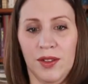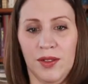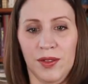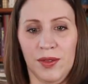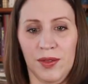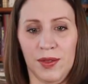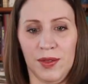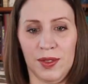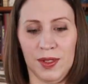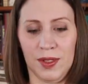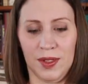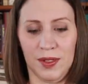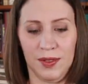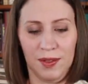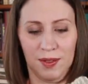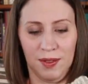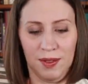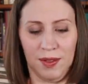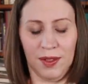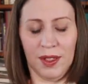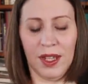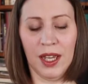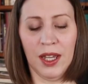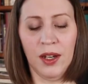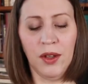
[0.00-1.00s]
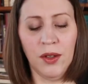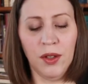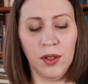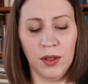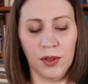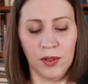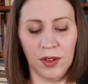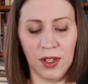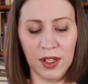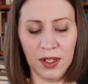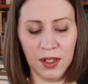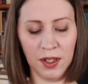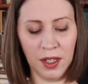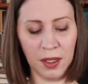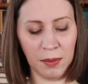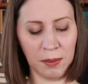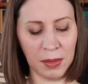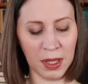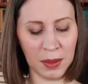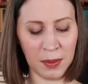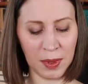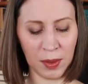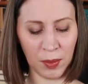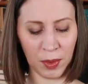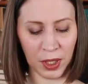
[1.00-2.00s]
I don't know. So I think
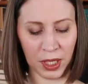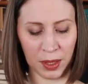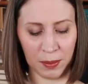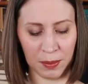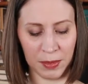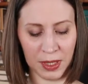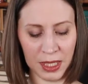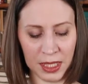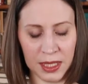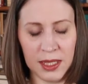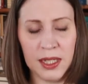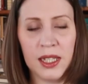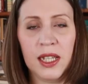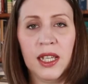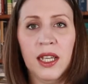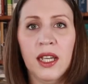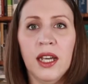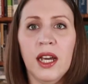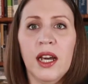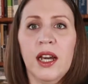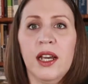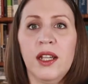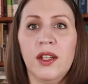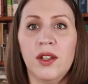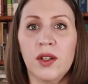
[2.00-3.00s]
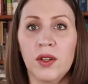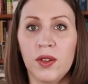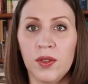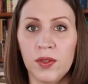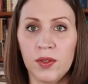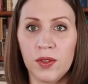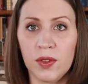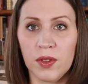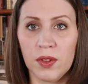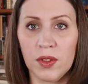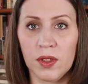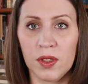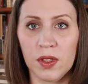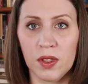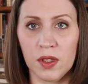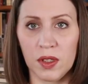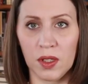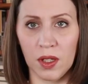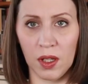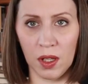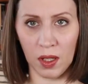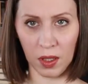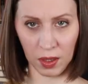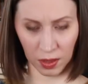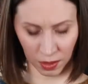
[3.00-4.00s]
maybe when I'm knitting, I don't
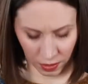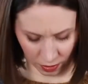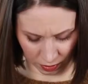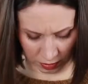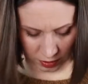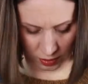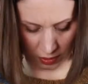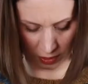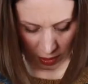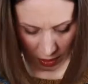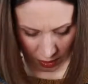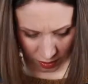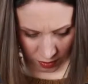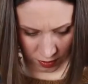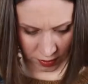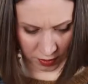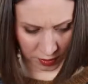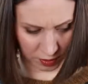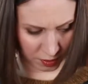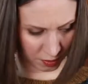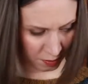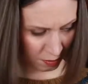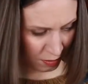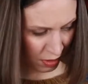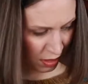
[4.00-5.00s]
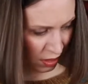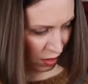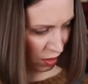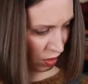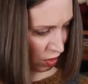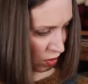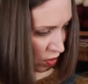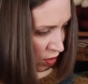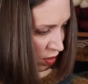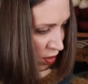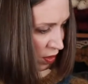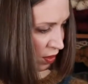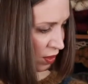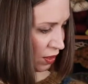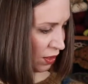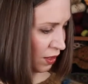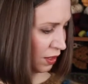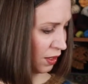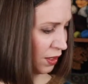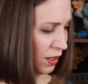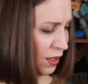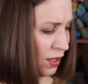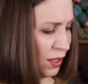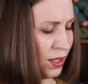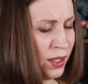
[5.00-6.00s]
look down so much.
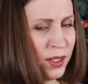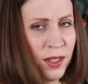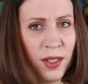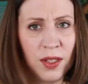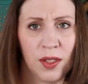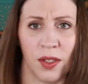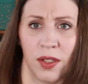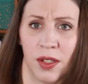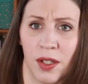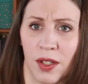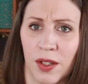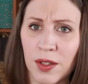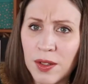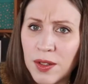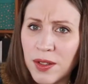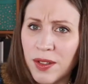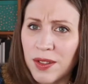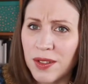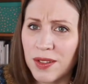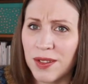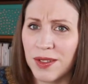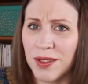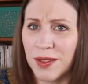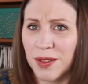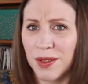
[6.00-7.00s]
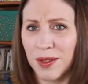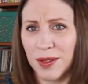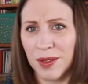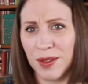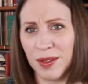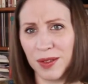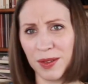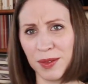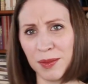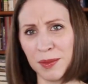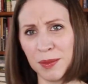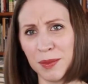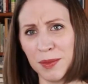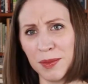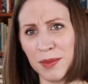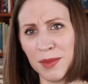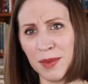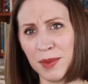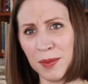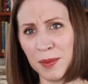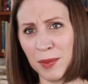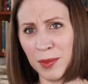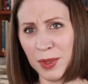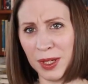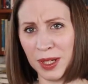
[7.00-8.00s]
So
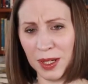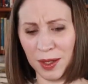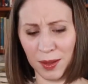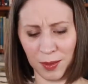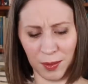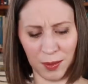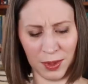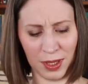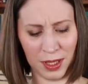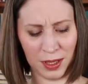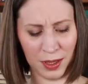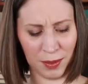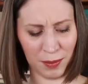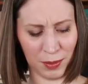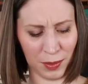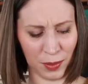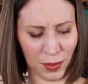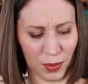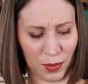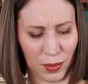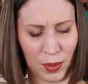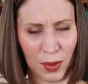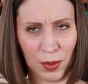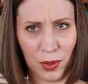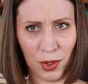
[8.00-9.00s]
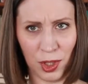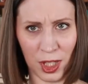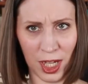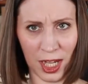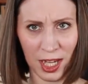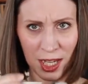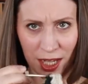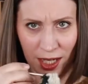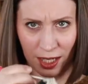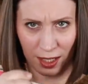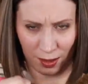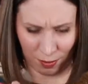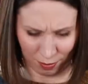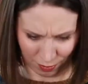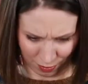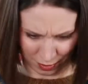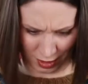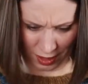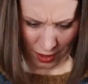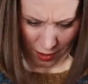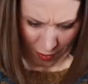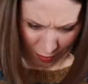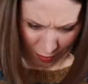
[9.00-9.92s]
when I'm crocheting, I'm like